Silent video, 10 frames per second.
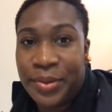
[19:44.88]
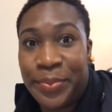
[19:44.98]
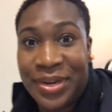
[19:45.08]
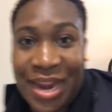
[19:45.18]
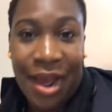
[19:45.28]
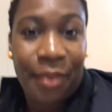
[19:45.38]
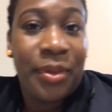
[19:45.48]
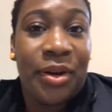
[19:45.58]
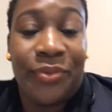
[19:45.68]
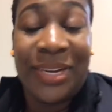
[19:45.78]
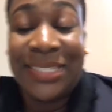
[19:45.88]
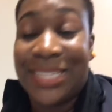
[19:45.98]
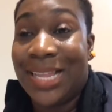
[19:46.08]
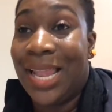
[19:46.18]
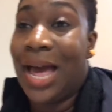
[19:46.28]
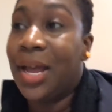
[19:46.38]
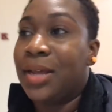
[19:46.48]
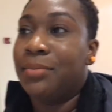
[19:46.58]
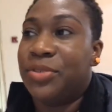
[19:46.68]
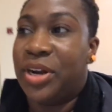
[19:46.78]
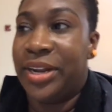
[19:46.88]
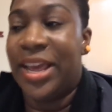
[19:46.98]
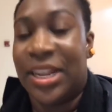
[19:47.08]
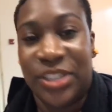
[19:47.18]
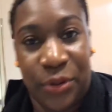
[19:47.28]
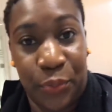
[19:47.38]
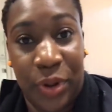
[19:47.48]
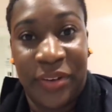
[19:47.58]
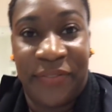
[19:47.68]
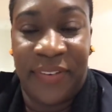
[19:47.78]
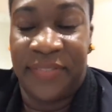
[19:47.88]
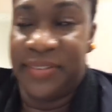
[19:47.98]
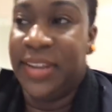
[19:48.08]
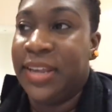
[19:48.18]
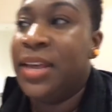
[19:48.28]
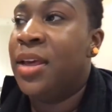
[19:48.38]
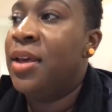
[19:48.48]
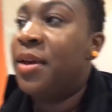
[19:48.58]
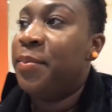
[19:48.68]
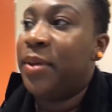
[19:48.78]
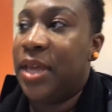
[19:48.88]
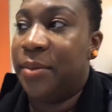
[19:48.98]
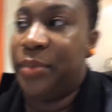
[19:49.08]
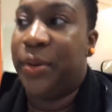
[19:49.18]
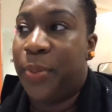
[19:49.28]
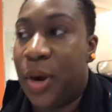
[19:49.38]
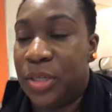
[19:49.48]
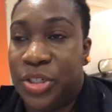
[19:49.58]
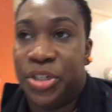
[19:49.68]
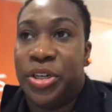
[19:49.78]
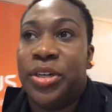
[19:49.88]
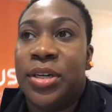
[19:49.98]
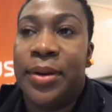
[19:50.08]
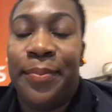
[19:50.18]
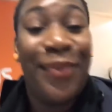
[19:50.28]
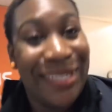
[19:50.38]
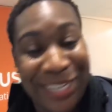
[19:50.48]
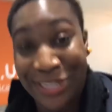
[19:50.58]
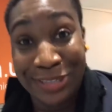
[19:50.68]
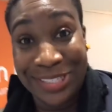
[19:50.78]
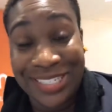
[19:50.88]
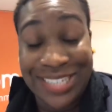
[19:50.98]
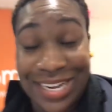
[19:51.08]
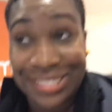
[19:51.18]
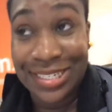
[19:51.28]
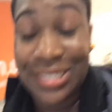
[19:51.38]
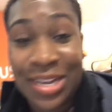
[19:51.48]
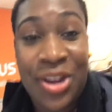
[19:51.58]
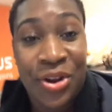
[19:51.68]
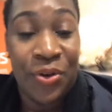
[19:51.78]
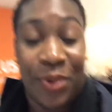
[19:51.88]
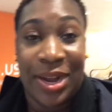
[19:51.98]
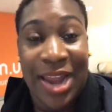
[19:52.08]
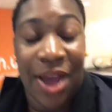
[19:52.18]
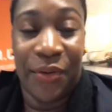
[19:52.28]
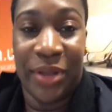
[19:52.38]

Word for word: But now I'm gonna race the clock. I'm trying to catch a 1:50 p.m. departure to Houston, Texas. Right now